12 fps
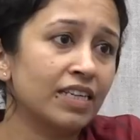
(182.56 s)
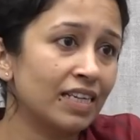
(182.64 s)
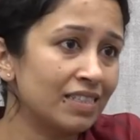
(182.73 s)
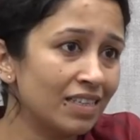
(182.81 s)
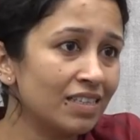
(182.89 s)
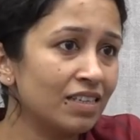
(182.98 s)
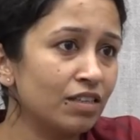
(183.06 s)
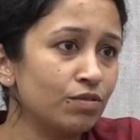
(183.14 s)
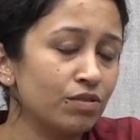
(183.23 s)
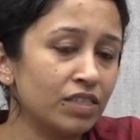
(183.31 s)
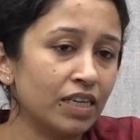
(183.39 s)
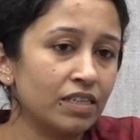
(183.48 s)
that existed in
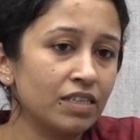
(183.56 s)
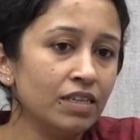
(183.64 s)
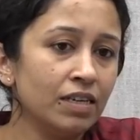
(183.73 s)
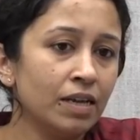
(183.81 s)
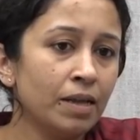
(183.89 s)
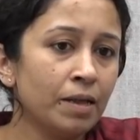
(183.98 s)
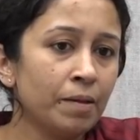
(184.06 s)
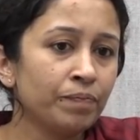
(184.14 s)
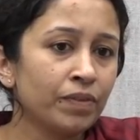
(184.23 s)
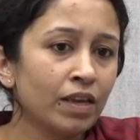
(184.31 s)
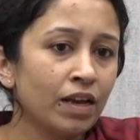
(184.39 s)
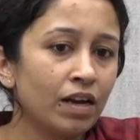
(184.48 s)
society,
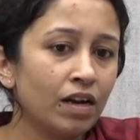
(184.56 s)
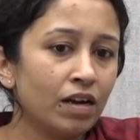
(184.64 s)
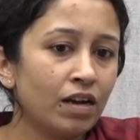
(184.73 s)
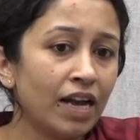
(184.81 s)
uh,